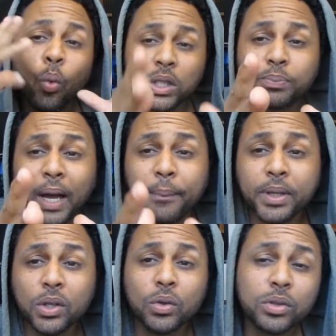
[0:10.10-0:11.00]
What's
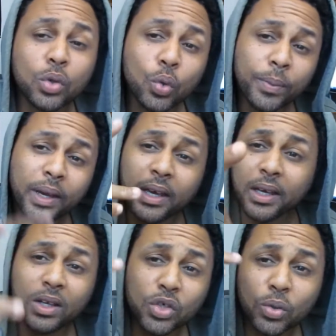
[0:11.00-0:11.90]
popping YouTube? It
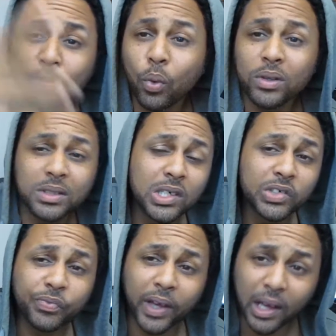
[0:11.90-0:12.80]
is your boy
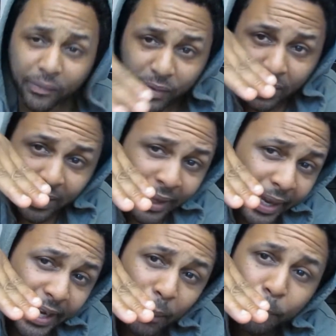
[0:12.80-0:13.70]
Steelz Forever
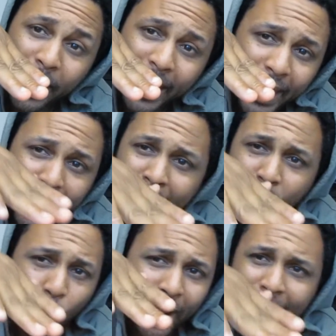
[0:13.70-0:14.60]
and I'm back
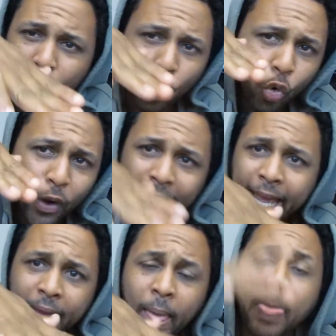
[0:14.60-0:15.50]
at or at or er,
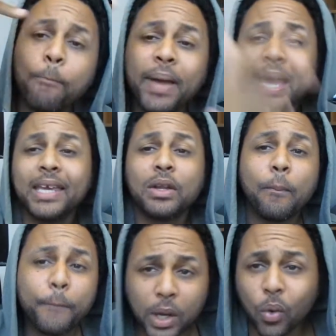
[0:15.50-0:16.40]
at back in the
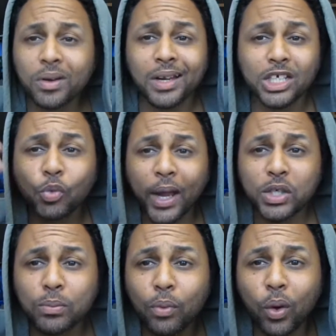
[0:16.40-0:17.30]
building. That's right,
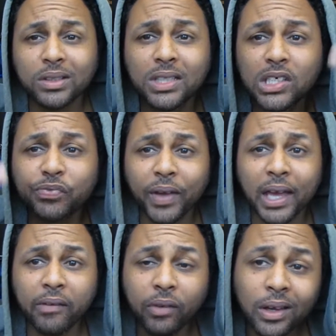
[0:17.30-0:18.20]
your boy Steelz
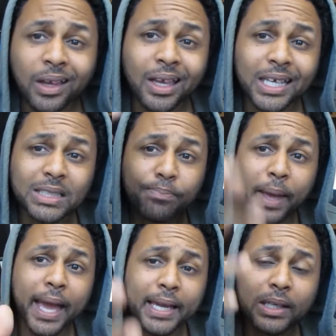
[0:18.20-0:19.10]
Forever is
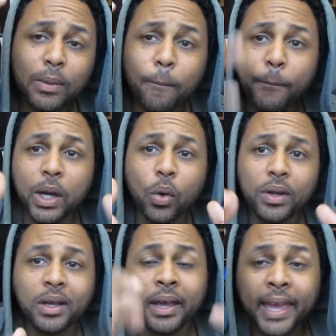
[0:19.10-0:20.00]
back in the
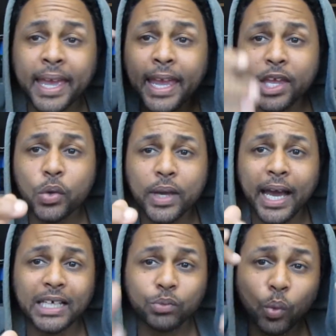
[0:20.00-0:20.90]
building. Hitting you
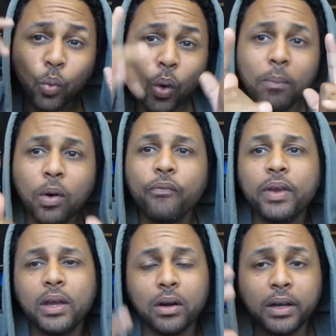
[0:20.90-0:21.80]
guys with one more
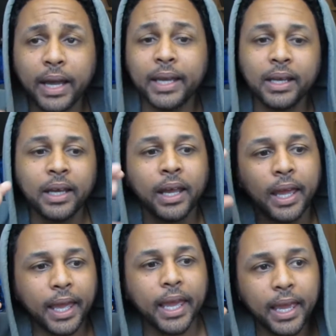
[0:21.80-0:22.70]
video tonight.
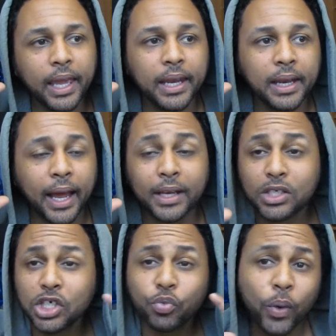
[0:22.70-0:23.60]
And I
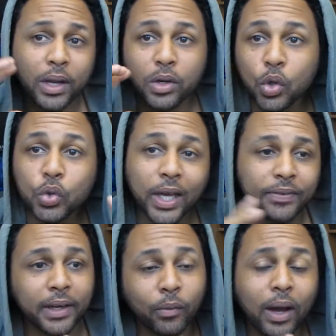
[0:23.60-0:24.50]
just read the news
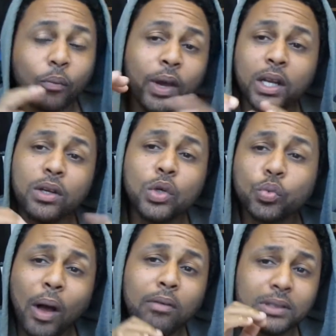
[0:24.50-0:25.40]
after I, well, I read the
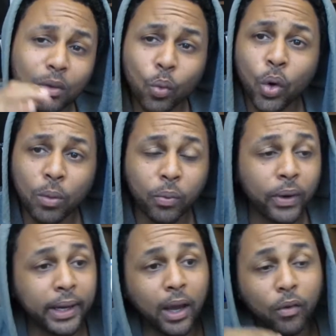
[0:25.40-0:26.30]
news while I was at work.
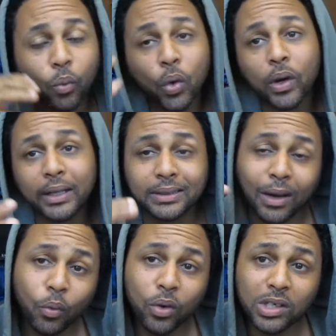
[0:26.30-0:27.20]
When I got work, I
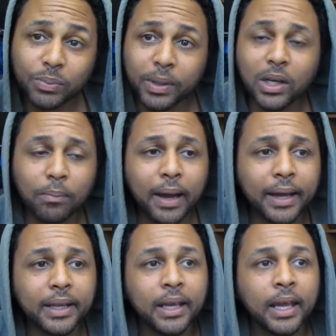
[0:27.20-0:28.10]
said I wanted to speak
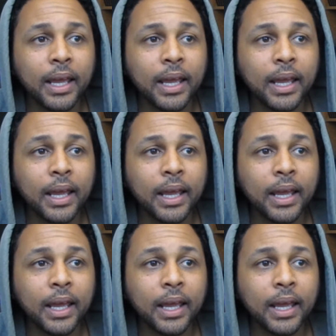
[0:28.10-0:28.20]
about it.